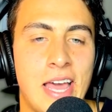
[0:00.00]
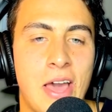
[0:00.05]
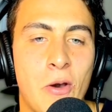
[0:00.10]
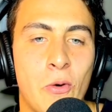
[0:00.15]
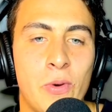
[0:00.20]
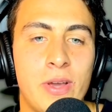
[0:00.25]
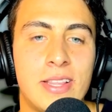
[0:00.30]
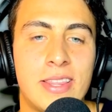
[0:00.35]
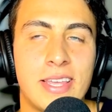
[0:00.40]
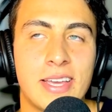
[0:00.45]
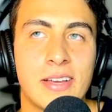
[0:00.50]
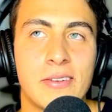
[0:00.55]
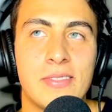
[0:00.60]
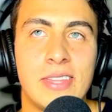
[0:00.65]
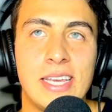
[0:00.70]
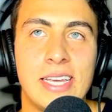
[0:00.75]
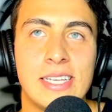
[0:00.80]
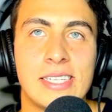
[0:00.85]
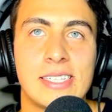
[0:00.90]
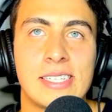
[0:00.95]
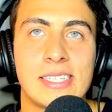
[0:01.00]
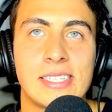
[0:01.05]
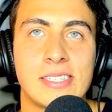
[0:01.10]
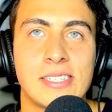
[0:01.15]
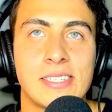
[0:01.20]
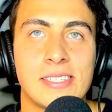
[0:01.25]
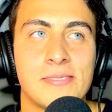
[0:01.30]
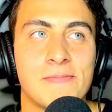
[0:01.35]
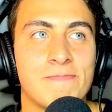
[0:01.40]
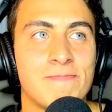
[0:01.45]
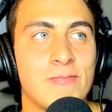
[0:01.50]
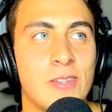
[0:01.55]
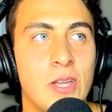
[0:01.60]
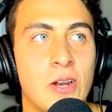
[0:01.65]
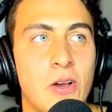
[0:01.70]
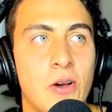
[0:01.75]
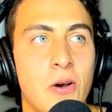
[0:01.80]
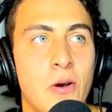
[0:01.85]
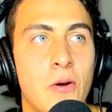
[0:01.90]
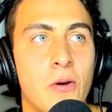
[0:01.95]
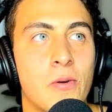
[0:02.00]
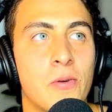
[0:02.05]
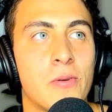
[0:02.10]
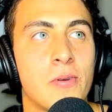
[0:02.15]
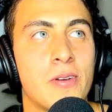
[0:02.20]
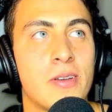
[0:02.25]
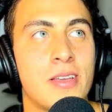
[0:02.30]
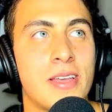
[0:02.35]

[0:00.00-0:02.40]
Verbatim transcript: and we think of this you know